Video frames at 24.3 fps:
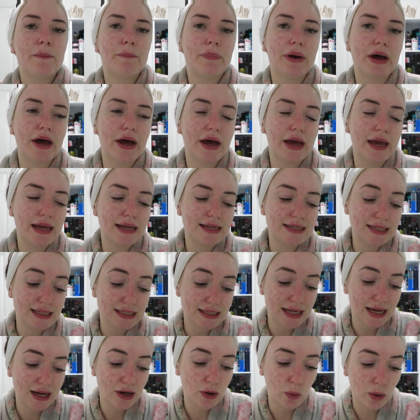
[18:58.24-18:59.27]
But it
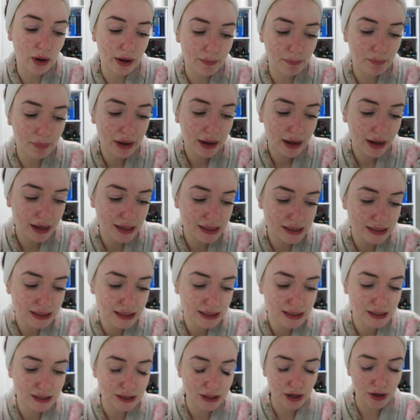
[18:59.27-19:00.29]
did get quite
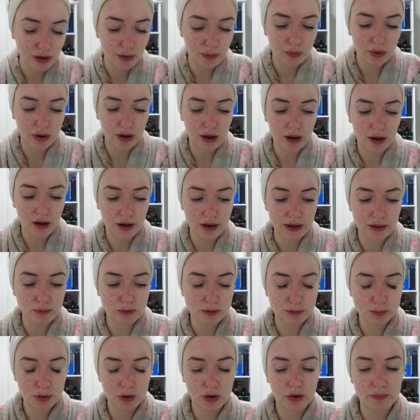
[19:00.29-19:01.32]
bad, so I
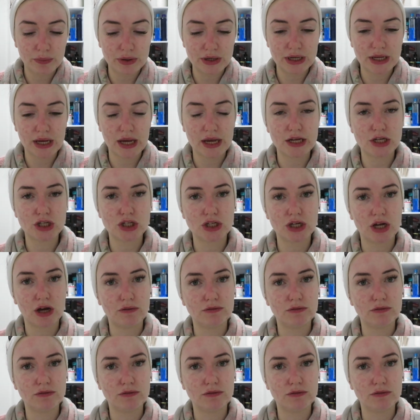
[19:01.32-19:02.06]
was put on medication.